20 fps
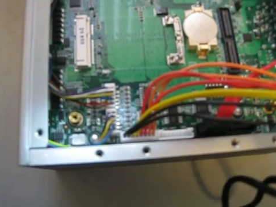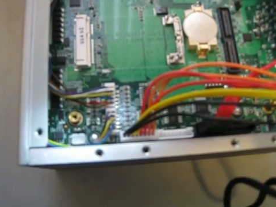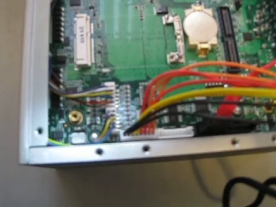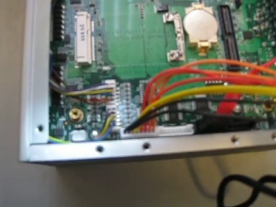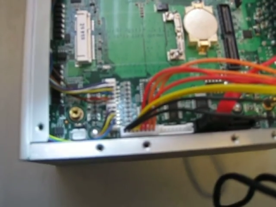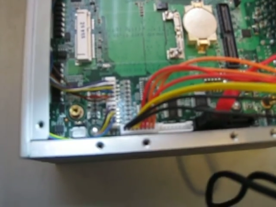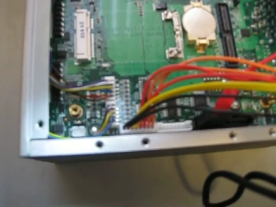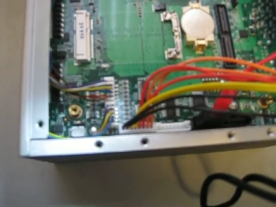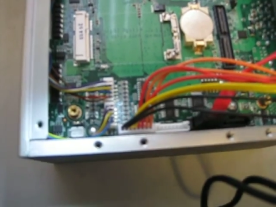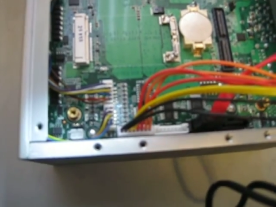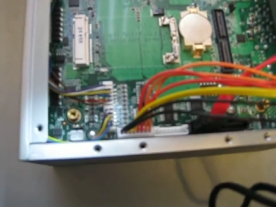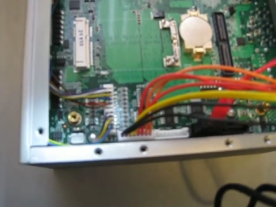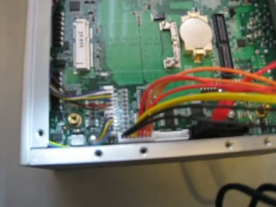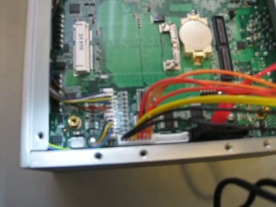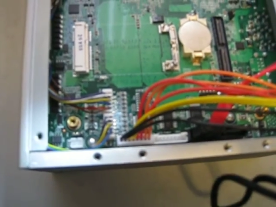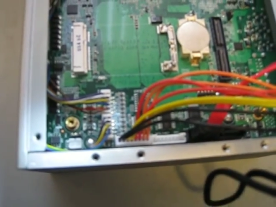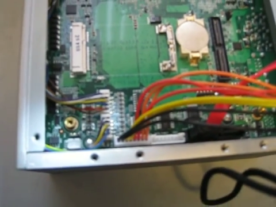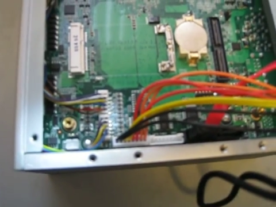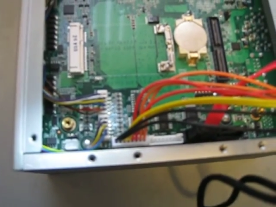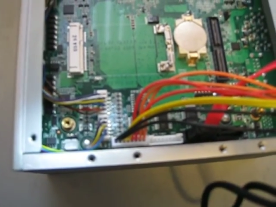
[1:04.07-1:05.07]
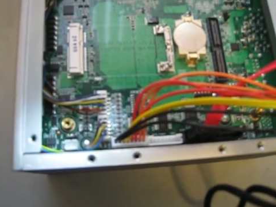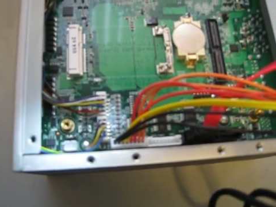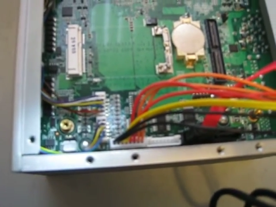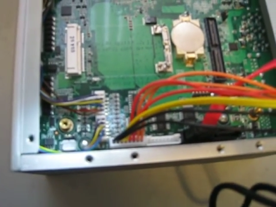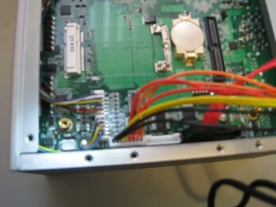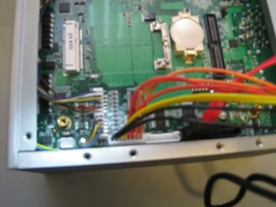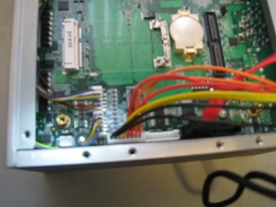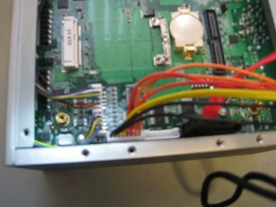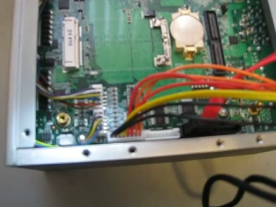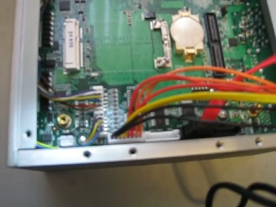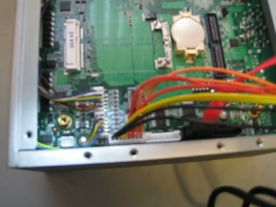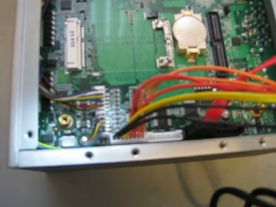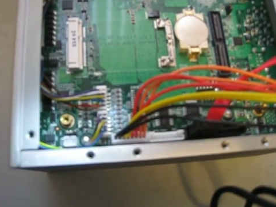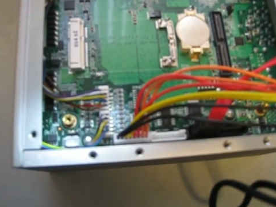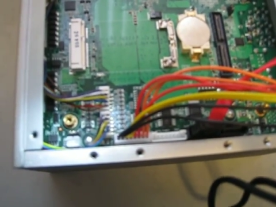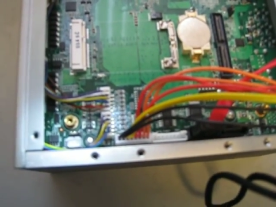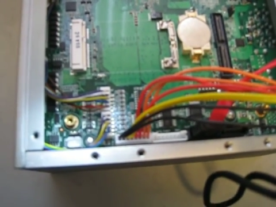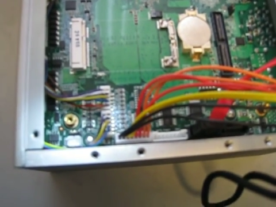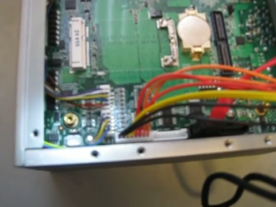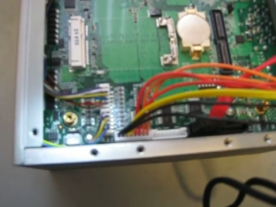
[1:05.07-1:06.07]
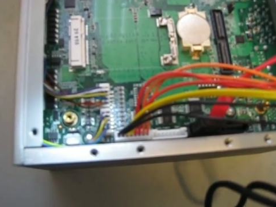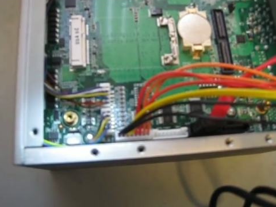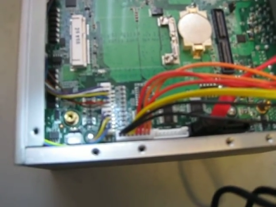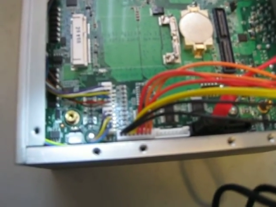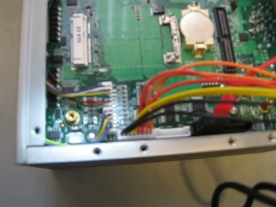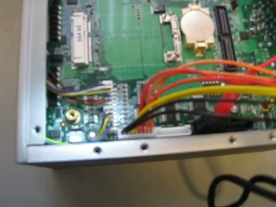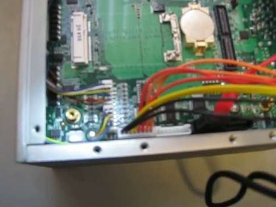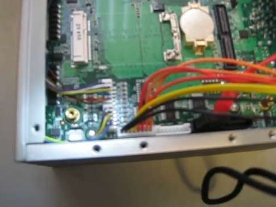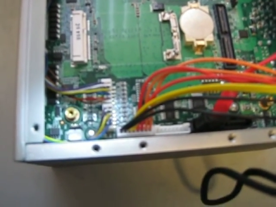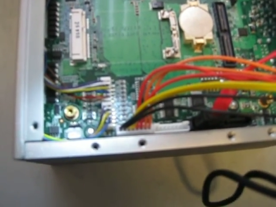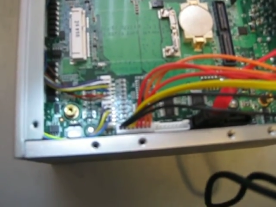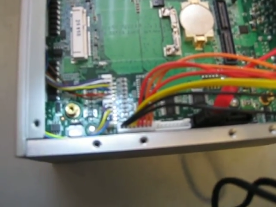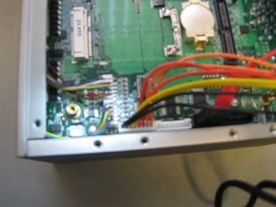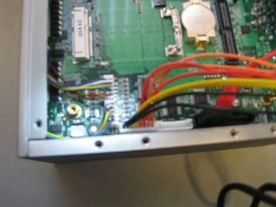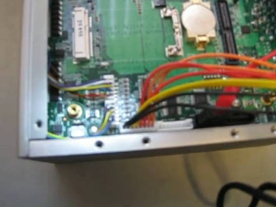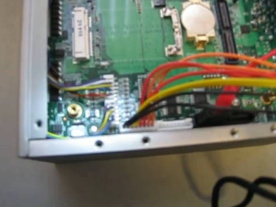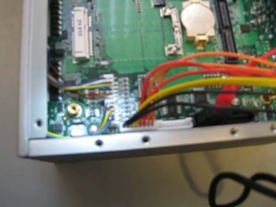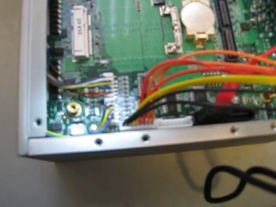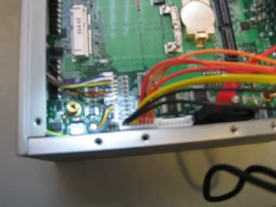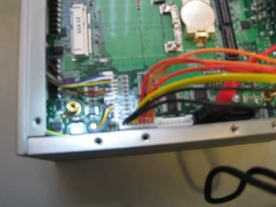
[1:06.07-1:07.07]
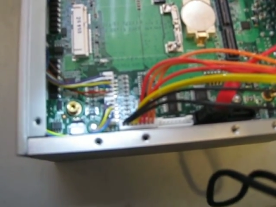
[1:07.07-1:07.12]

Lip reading: [unreadable: no face in view]